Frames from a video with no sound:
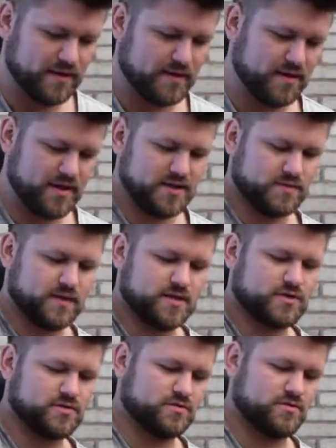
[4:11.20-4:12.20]
These
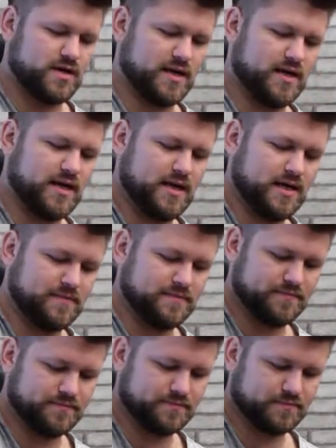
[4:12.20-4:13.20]
ones right here.
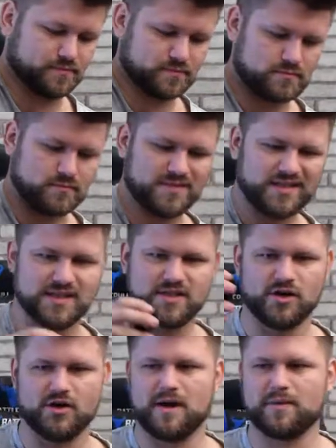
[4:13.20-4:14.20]

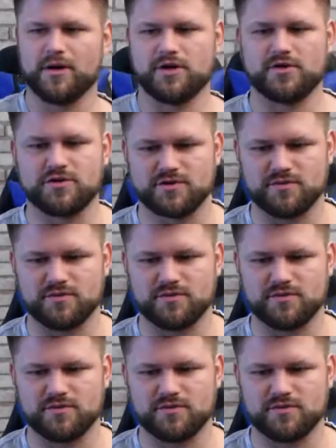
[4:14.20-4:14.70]
So I'm gonna use